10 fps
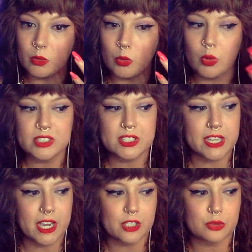what's
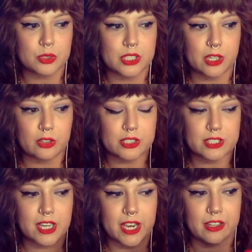the actual title? Because
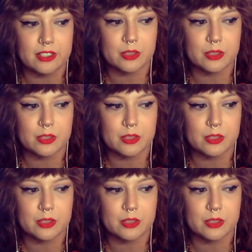it's not Alice in